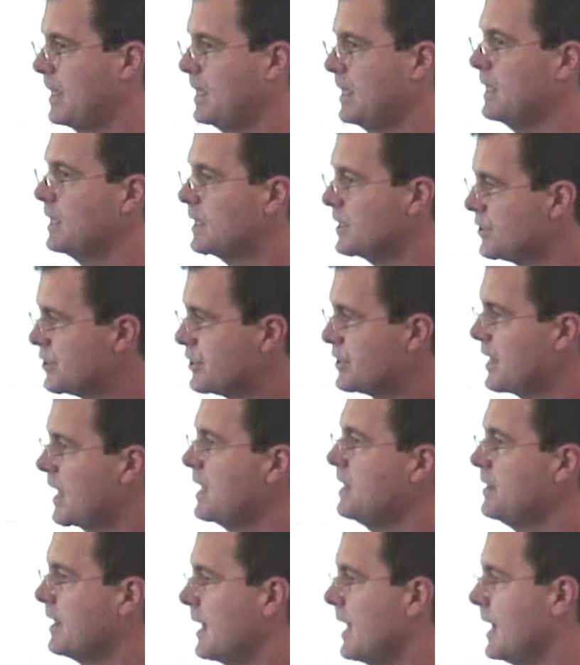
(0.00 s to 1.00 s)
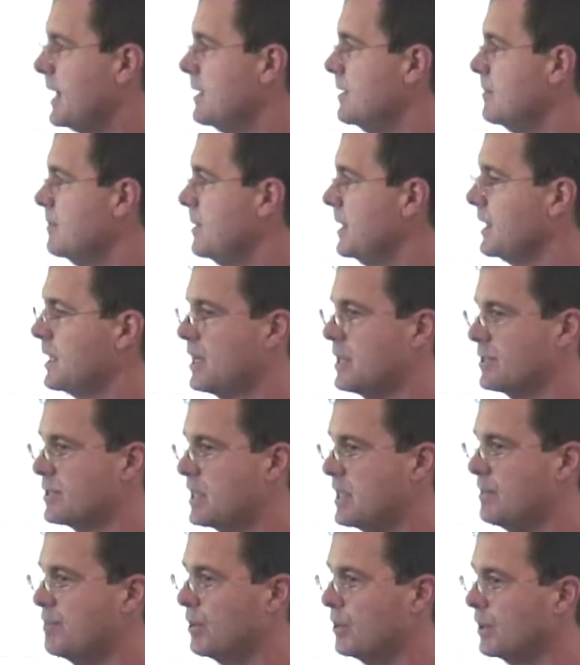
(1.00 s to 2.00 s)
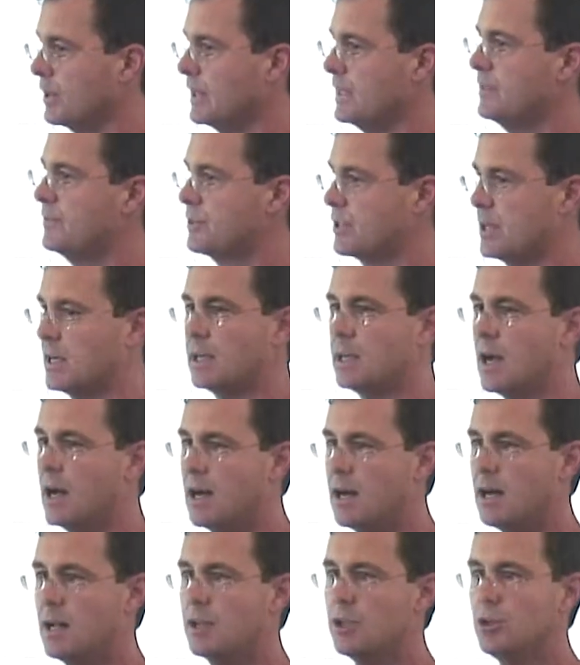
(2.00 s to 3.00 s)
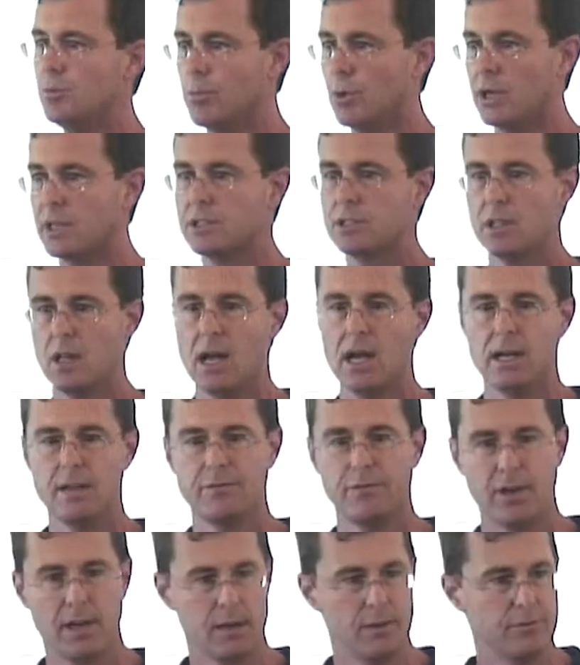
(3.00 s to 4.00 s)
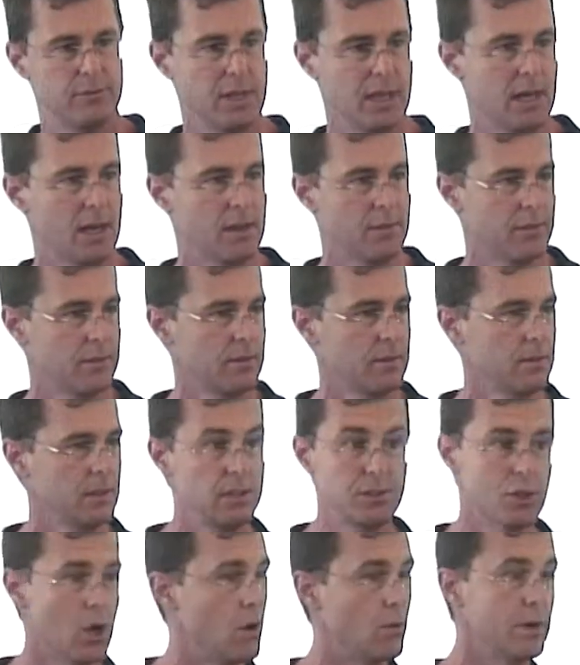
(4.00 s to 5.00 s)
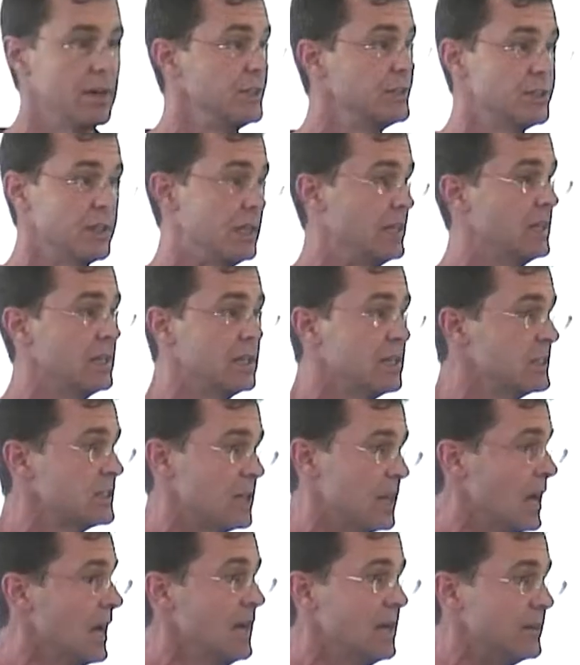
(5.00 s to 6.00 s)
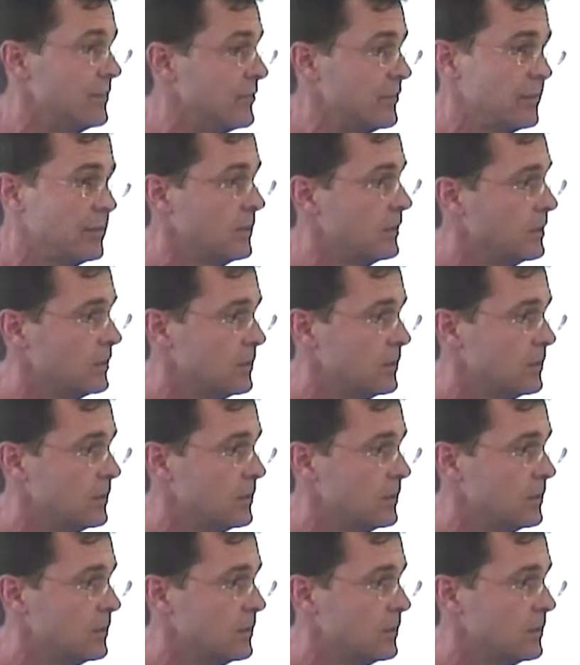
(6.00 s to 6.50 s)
He can say that because he believes in a God who brings life out of death. He's already seen it in his life.